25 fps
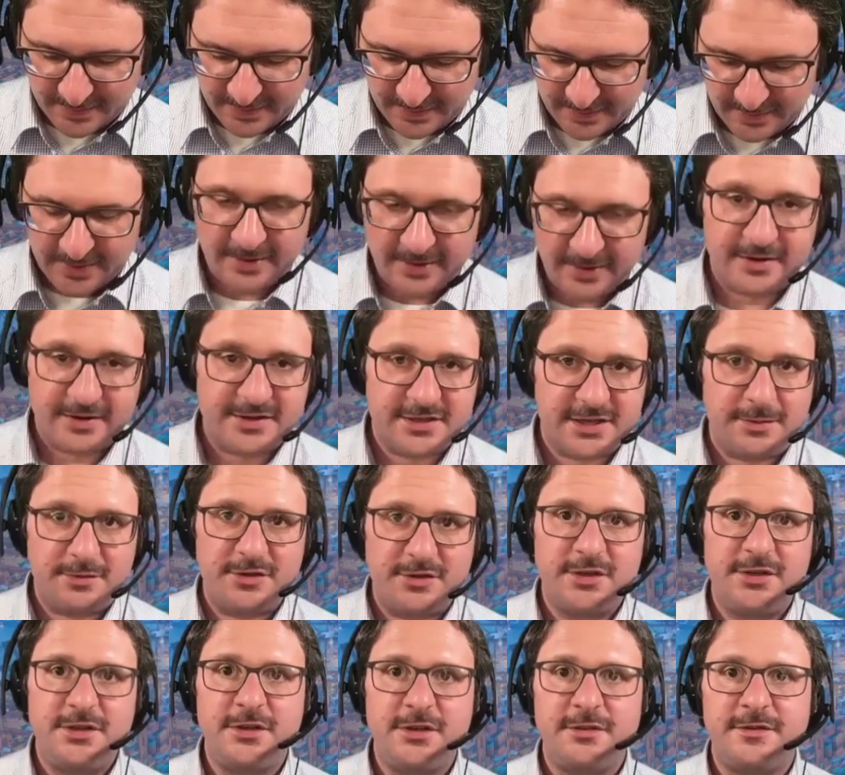And I
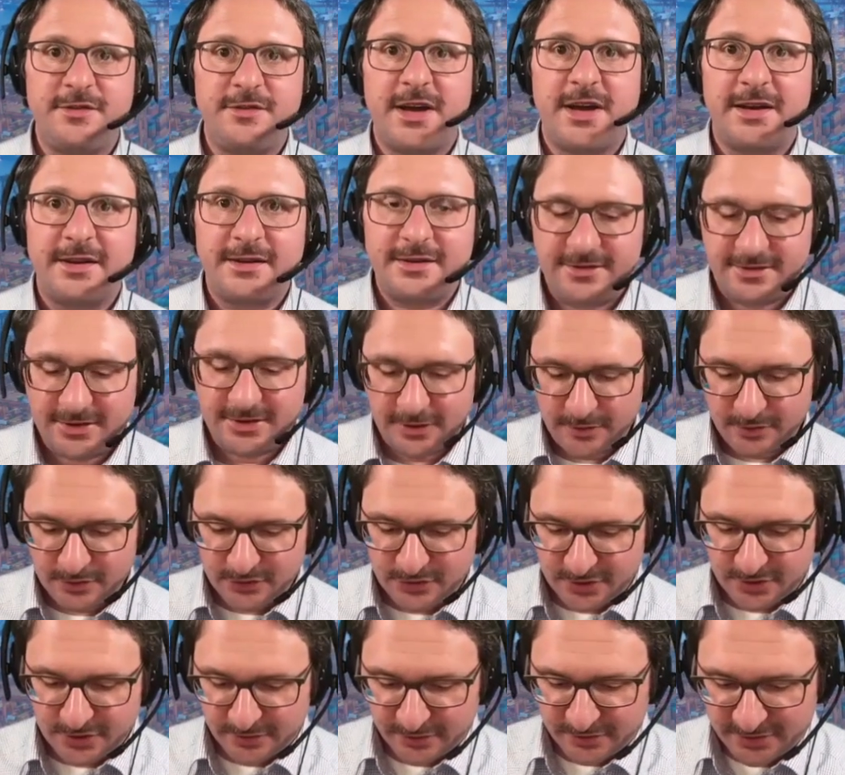substitute that 0,
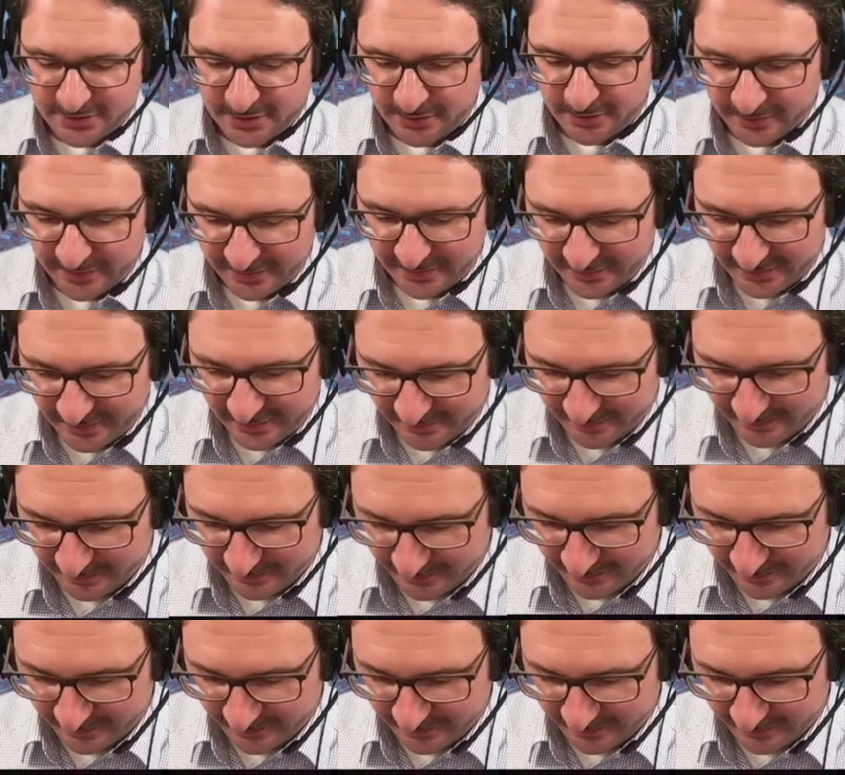0, 0 in there.